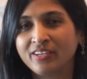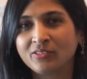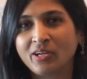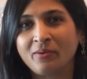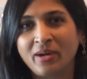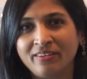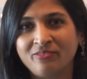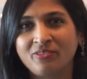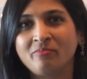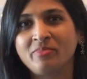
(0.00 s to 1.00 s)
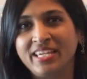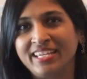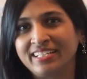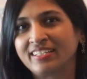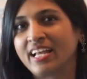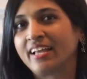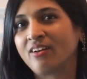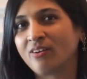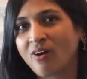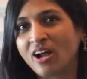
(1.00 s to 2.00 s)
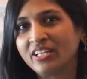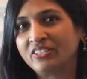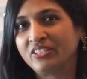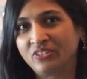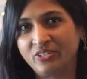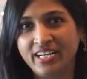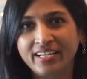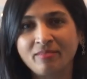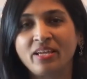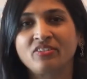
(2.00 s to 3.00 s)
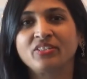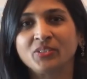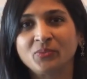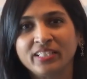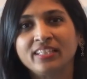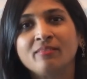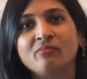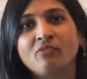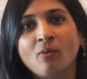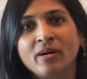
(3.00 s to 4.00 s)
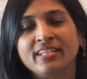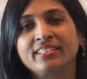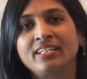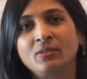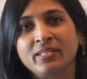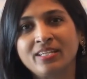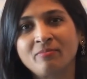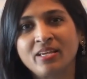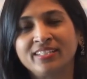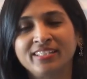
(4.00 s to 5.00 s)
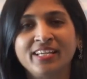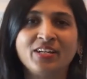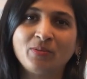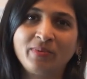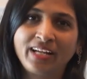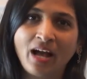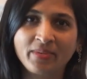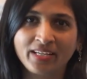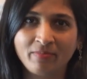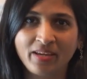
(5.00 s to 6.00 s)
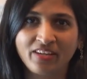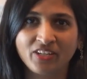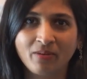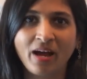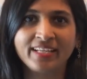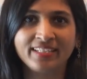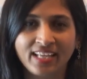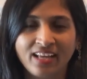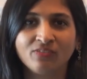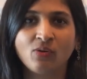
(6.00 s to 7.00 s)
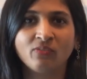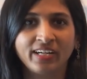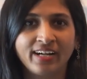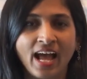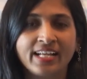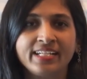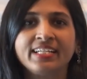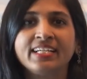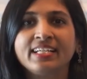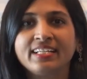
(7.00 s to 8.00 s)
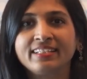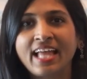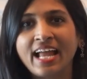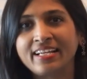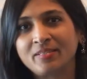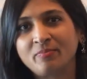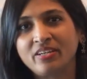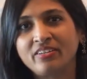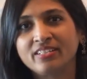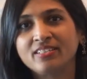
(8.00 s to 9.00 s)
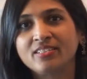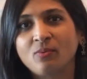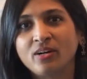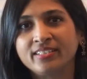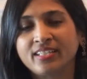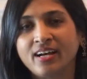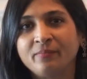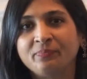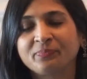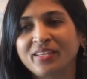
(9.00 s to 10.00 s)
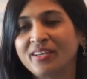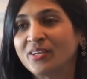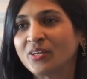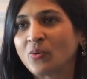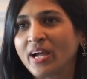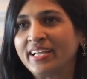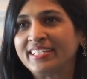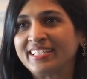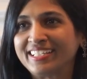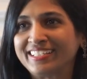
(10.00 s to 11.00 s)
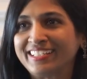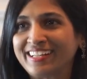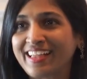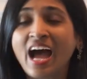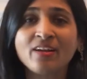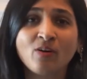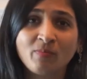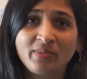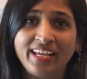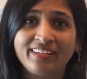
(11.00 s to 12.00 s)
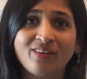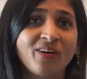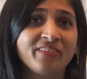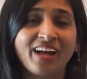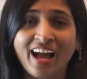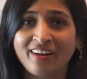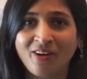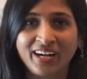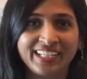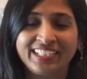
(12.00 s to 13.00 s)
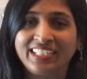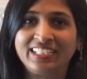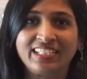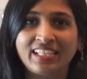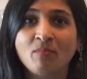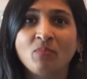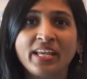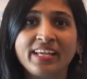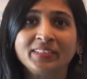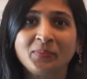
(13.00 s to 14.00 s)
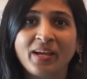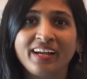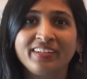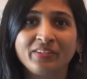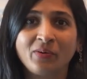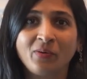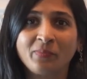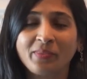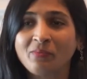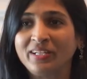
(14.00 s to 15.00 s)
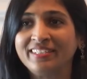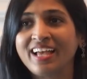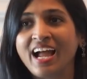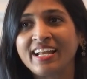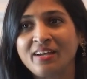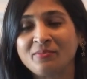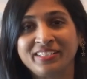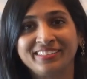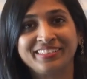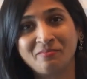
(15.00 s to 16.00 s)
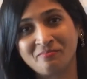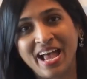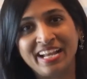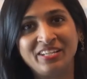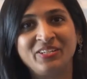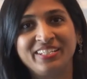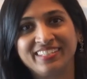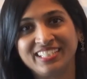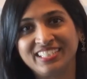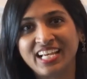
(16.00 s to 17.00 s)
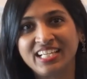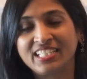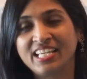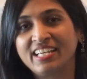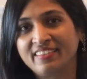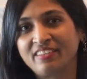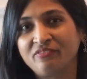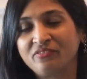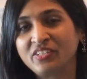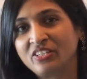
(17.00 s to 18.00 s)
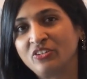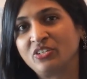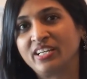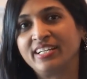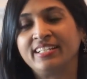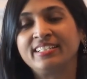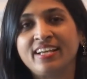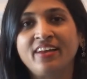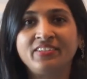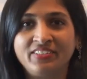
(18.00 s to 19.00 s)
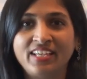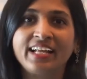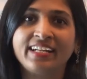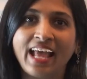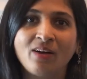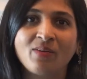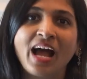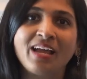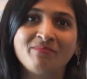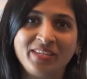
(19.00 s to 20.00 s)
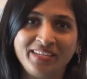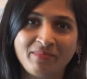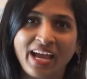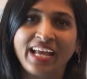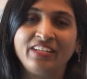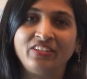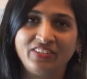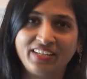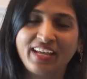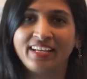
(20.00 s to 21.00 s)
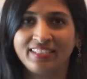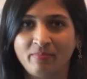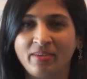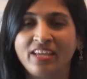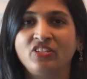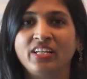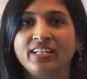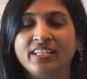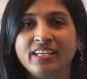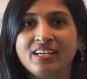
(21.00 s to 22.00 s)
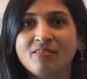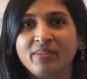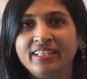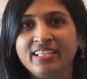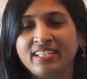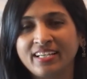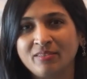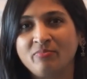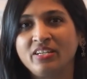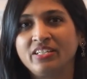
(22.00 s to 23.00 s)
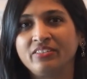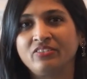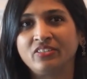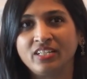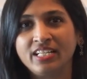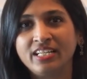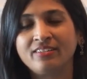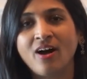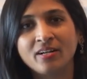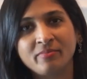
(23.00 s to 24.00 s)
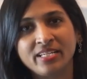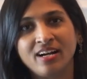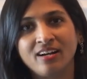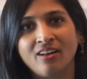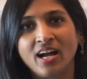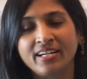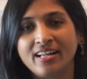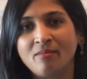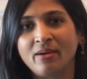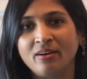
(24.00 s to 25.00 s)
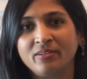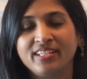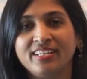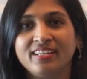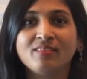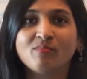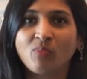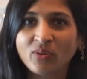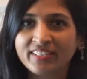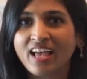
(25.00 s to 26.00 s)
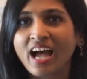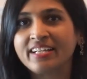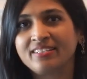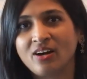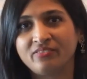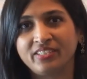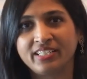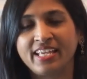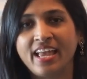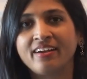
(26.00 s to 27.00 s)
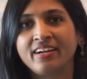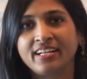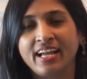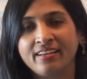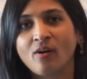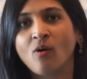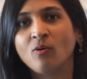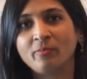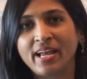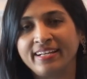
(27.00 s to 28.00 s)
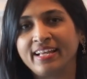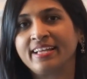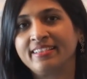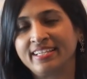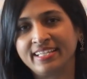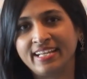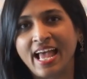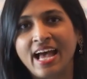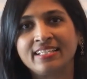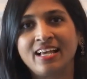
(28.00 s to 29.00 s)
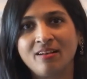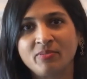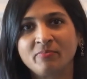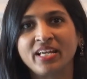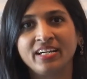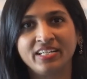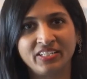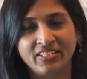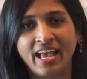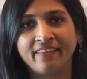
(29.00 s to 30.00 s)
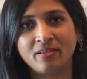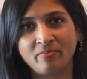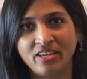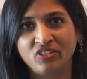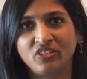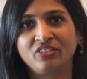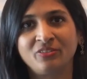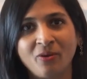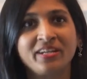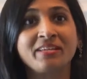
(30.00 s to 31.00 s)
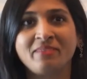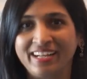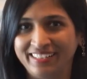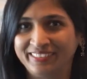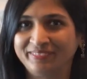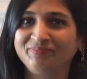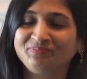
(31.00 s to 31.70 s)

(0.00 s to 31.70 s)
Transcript: So I went from being an oncologist treating patients with lymphomas and leukemias to becoming a patient myself overnight. That experience was quite eye-opening or ironical in some ways, where, you know, one side I was managing this as the physician, and the other side now I'm being managed as a patient. But this experience really taught me a lot about both sides of the care, and I hope and I think it has helped me understand the patient's story better.